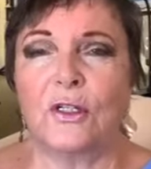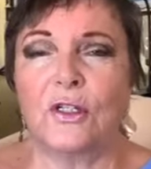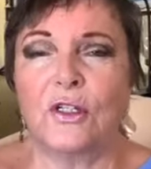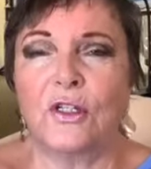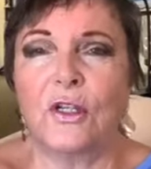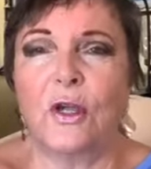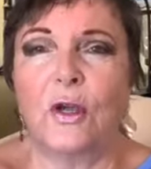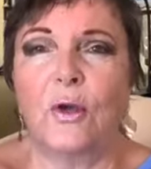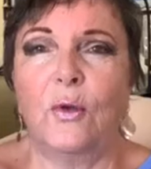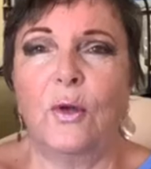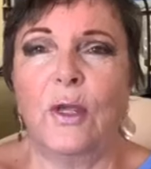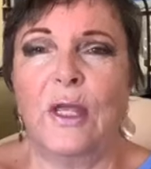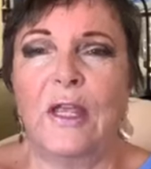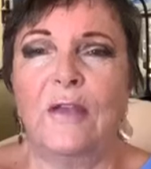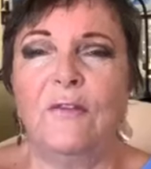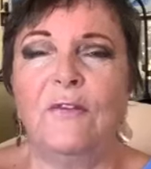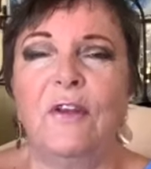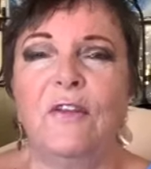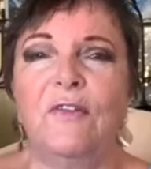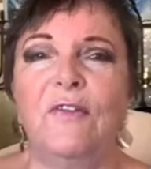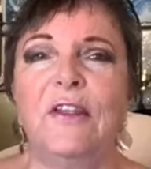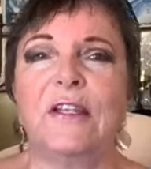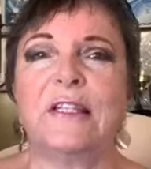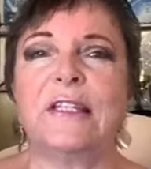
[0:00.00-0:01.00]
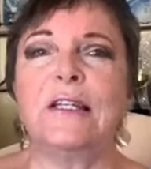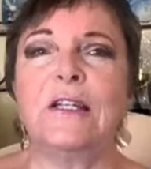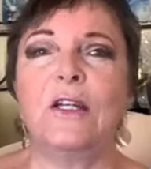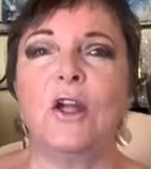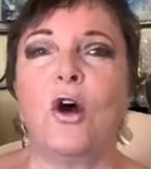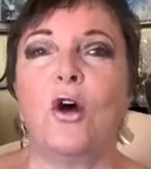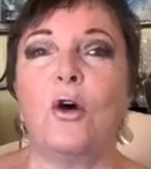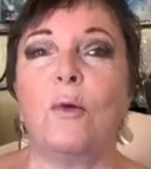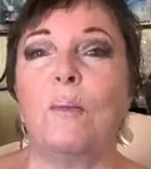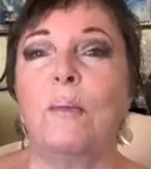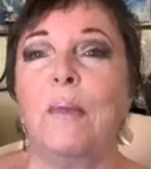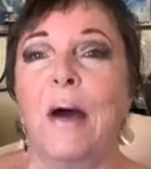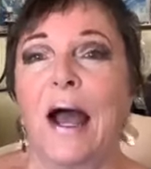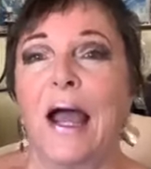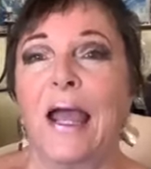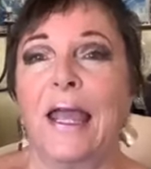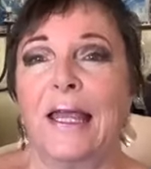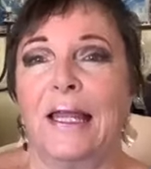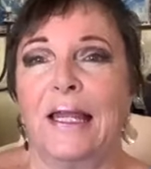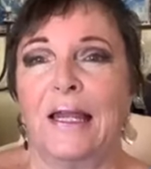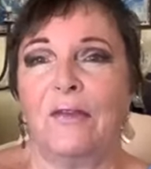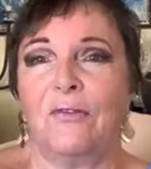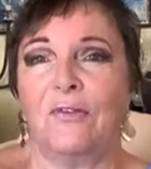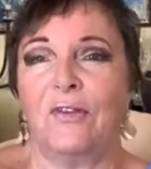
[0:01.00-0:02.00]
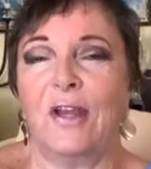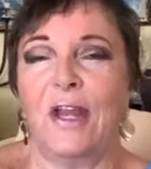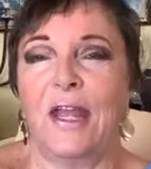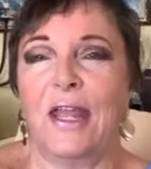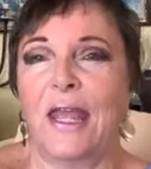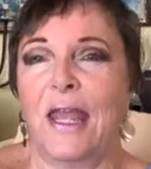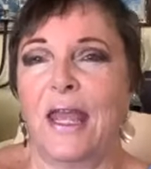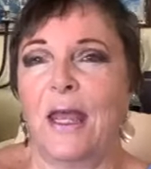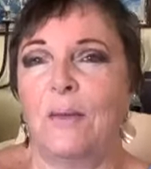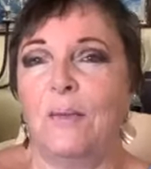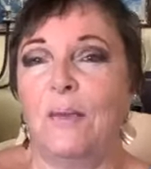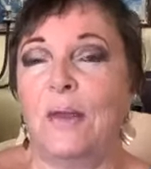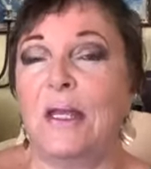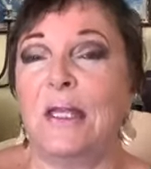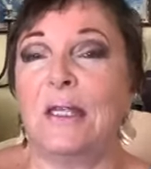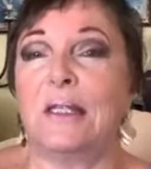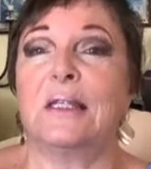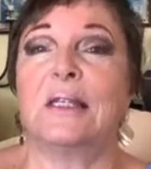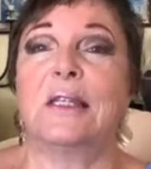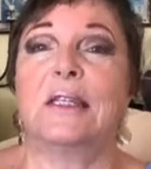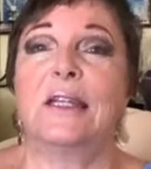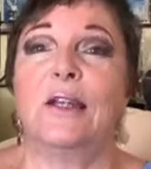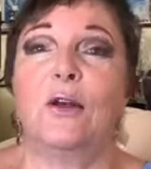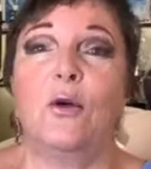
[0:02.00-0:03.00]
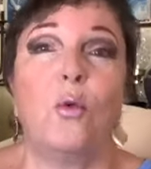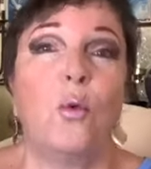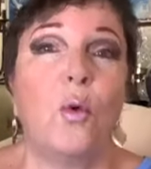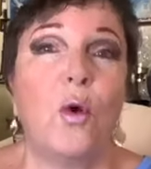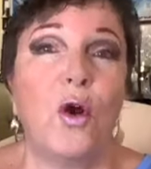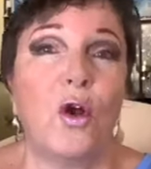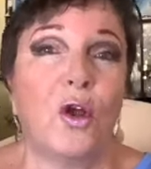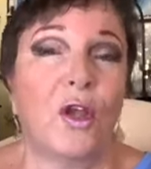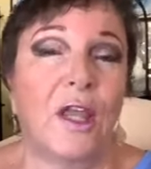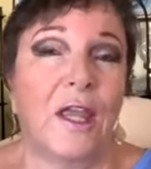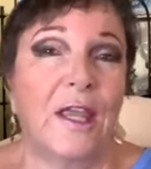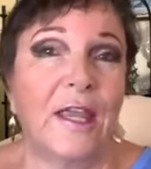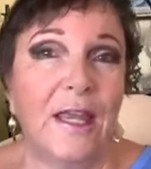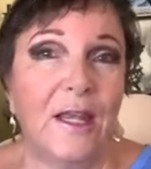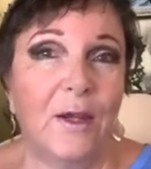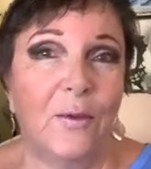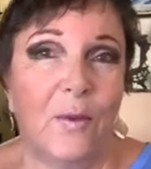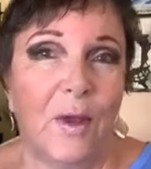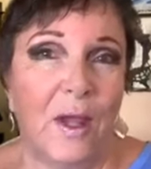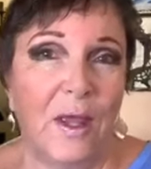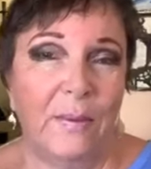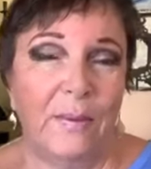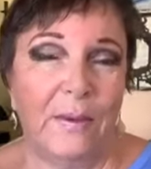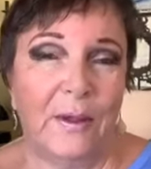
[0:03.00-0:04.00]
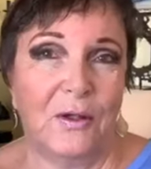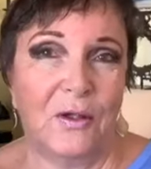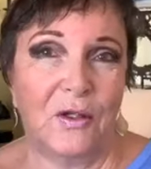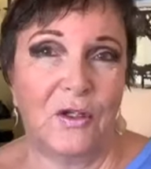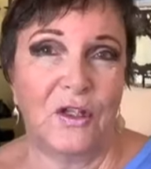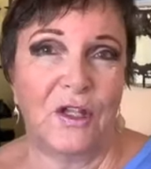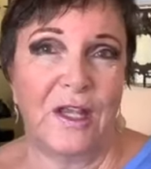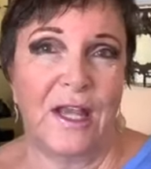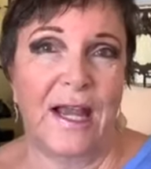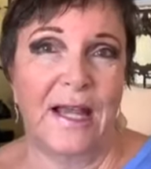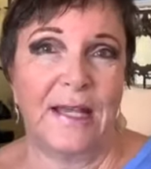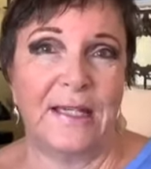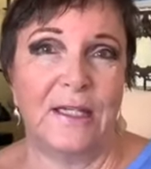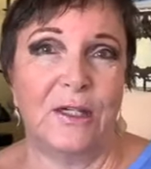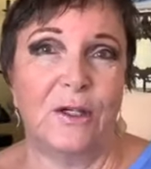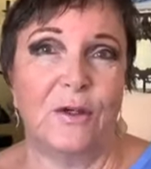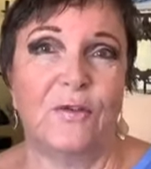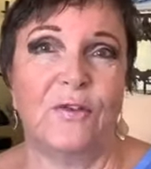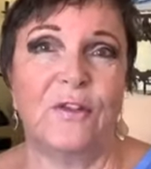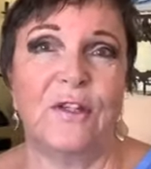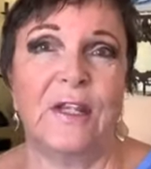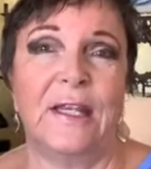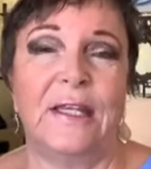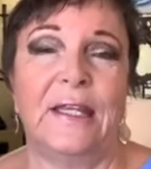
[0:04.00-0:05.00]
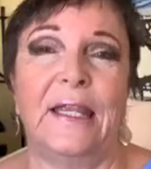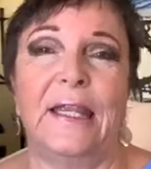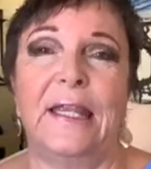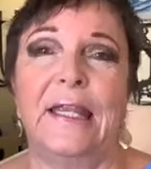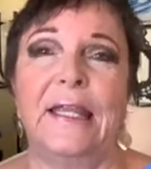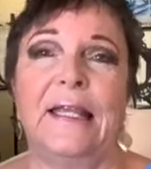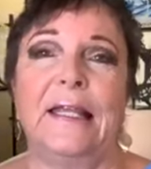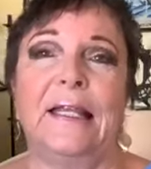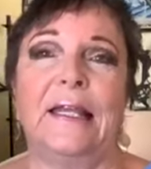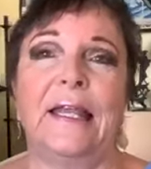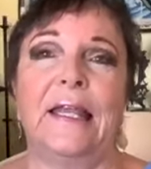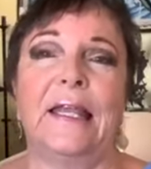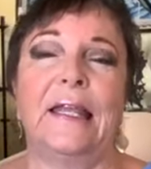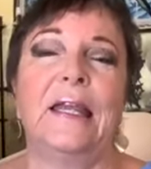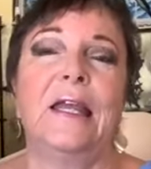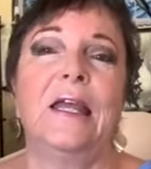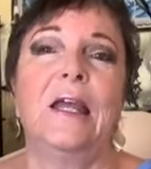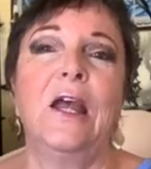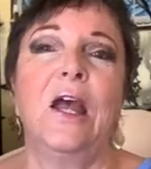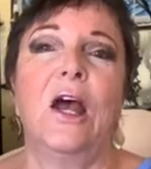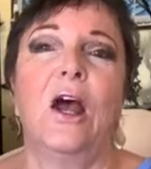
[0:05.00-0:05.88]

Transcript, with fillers: So even if it's not my 11 a.m., it's still working anyway, because the idea of sending healing